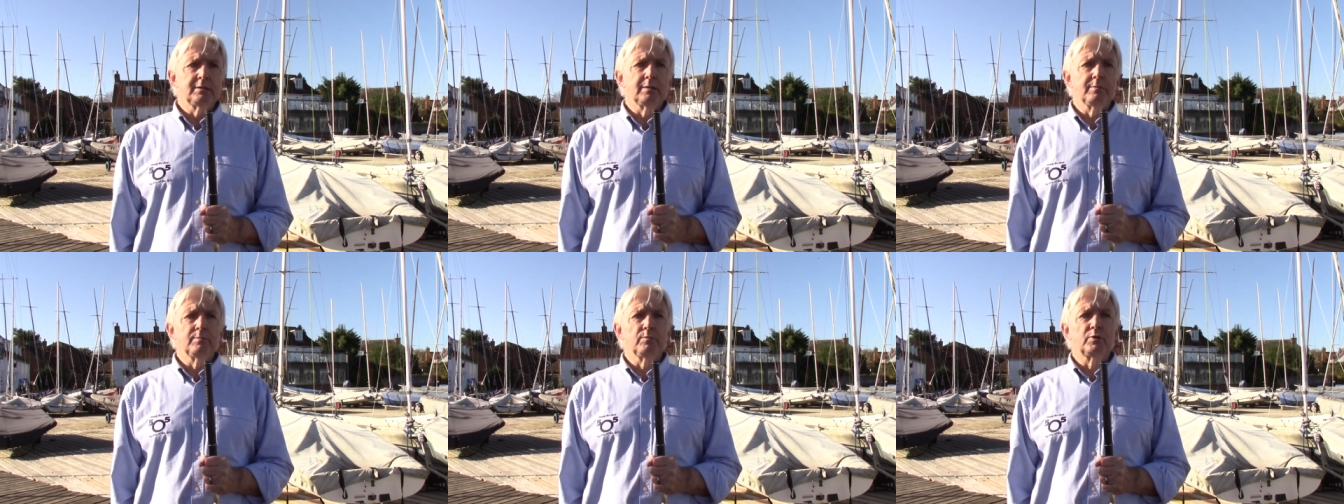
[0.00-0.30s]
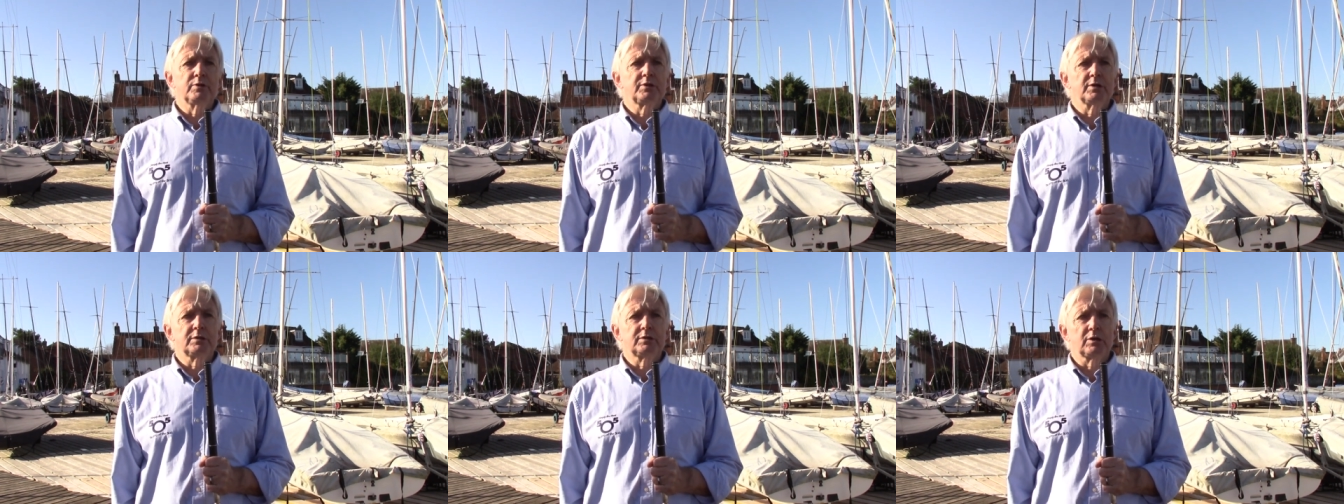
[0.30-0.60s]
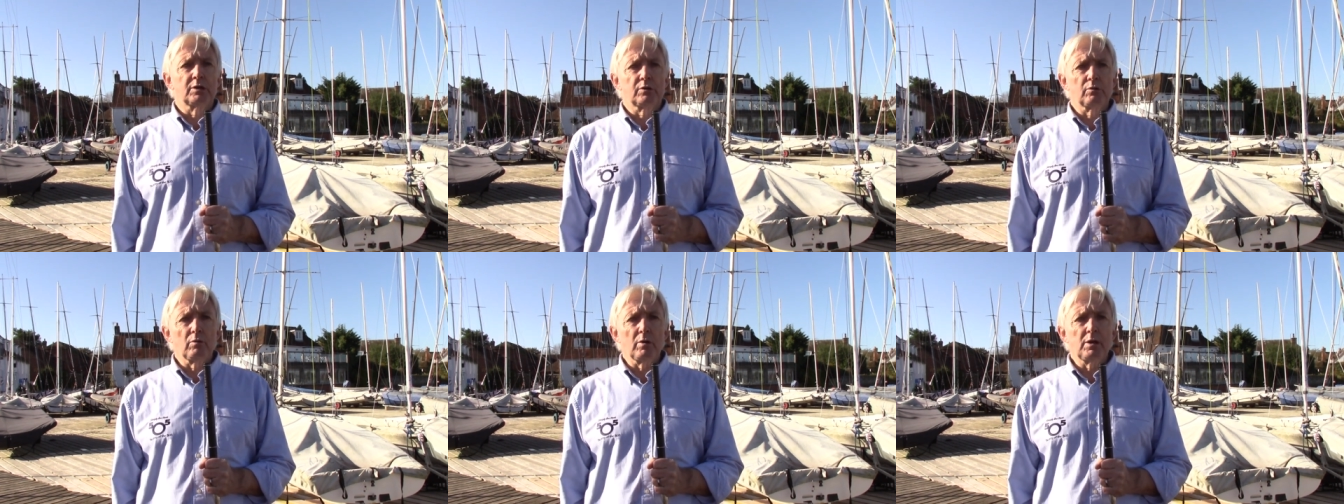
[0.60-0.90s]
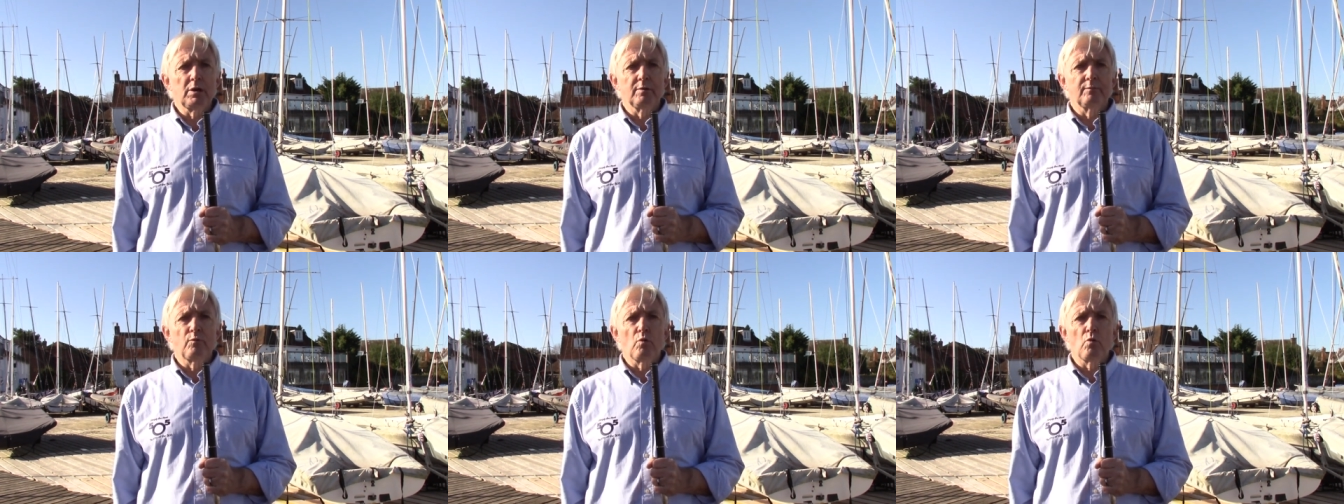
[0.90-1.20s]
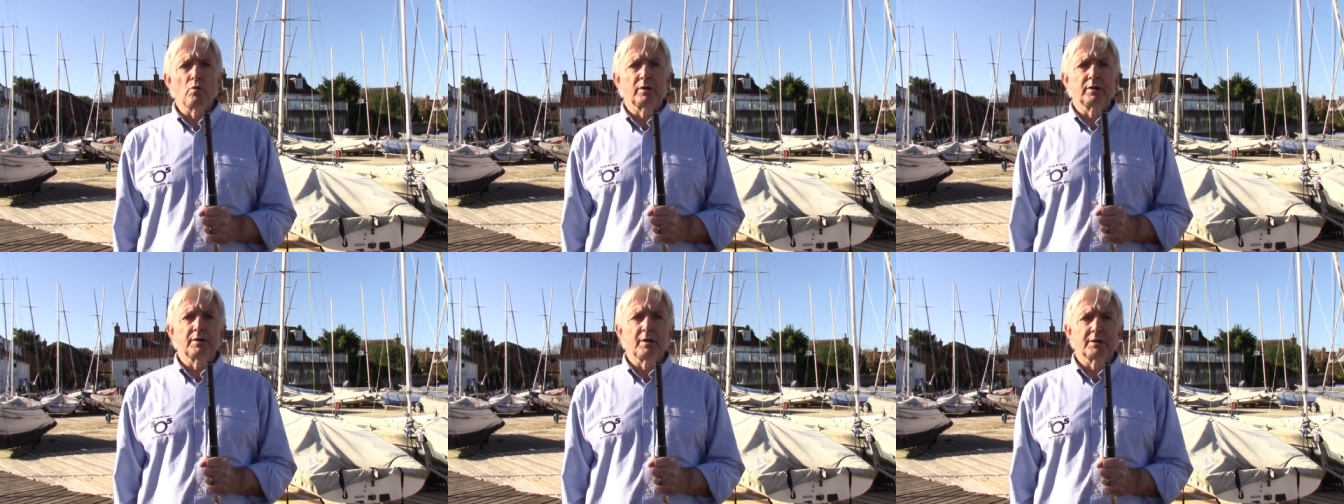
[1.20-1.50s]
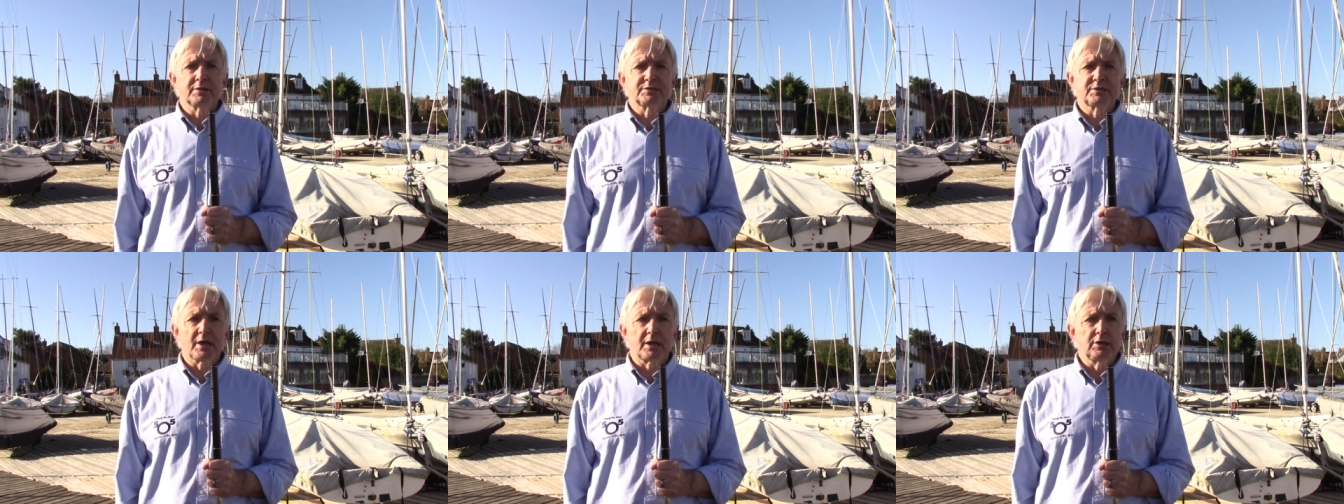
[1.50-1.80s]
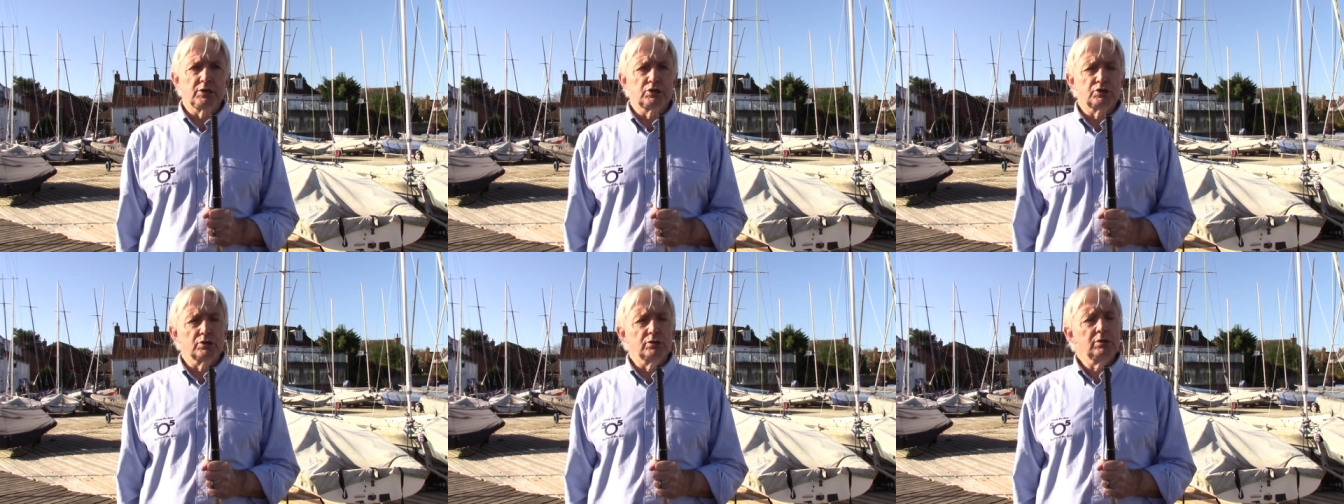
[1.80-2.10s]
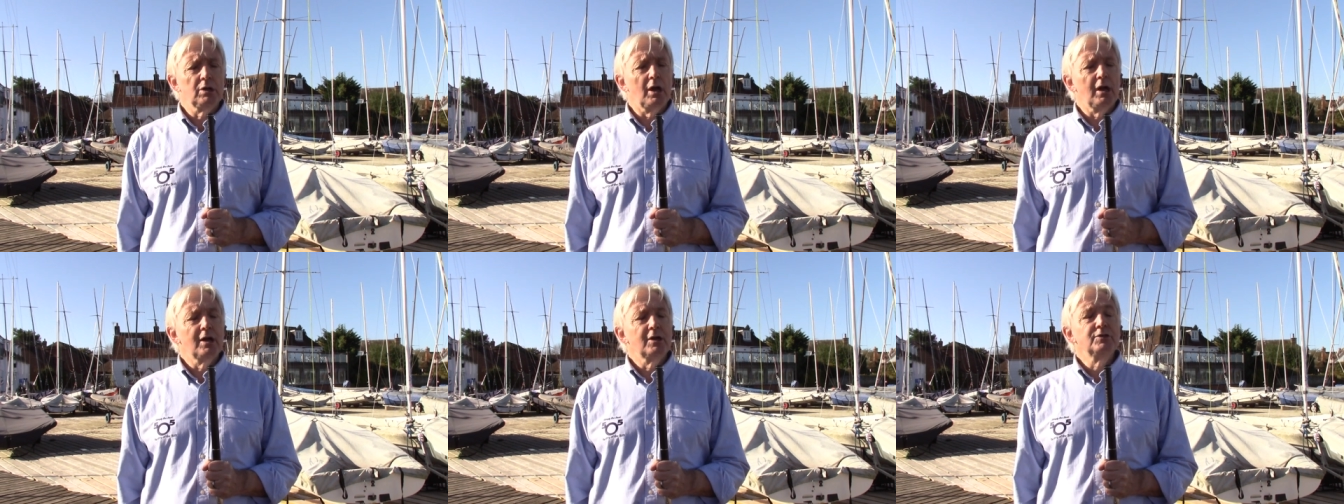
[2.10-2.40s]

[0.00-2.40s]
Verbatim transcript: them with a degree of organisation